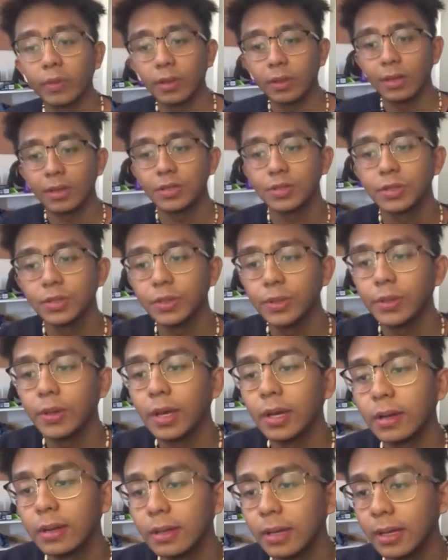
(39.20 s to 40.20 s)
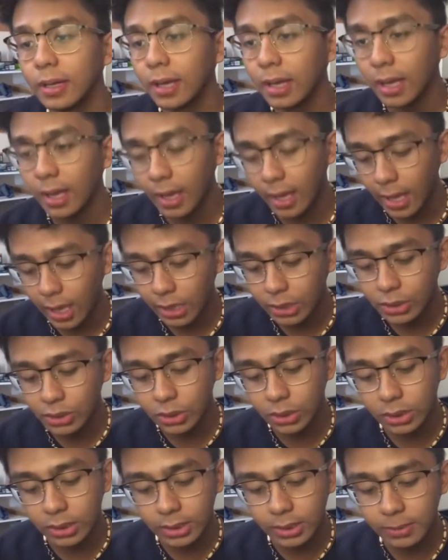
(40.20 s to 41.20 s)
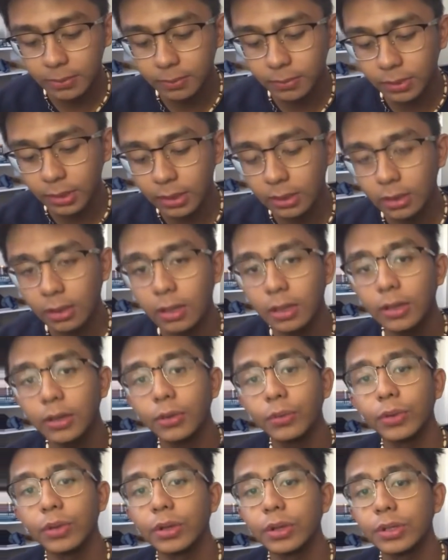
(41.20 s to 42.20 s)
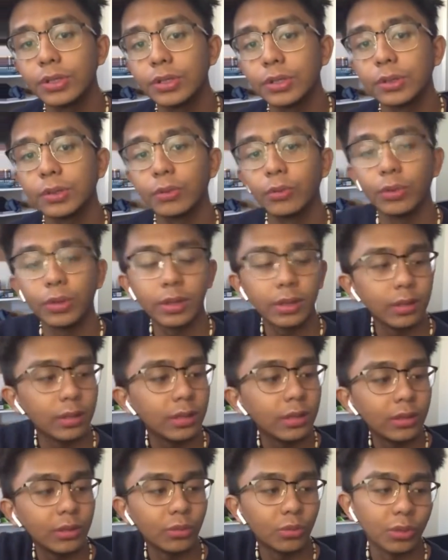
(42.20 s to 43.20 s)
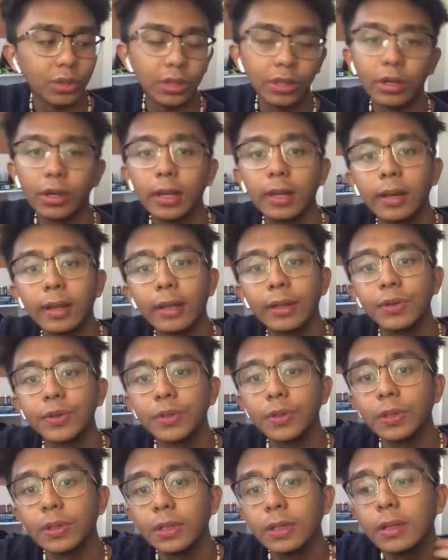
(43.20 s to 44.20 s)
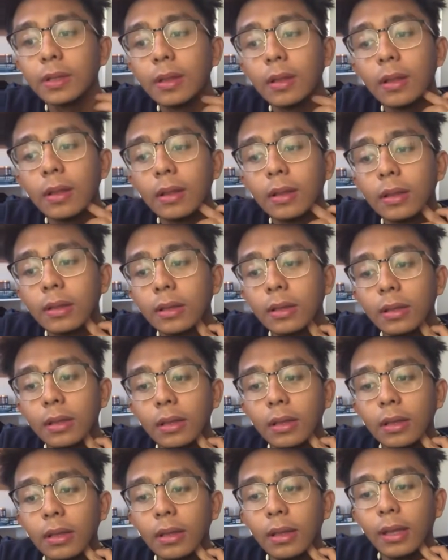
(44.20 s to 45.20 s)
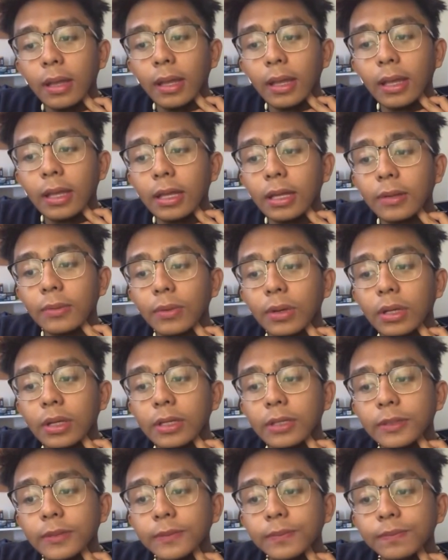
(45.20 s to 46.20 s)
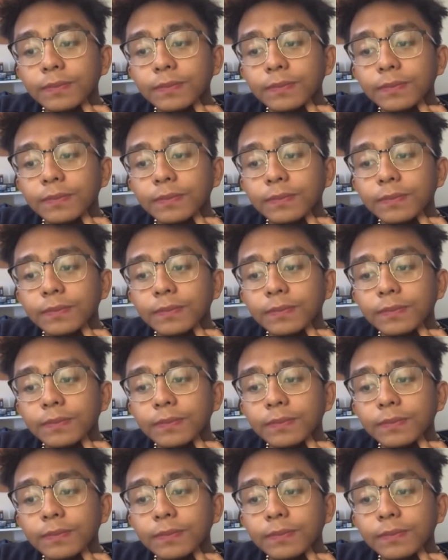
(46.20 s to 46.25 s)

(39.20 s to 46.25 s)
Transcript: I'll show you how to actually play claw with your handheld controller, and I'm gonna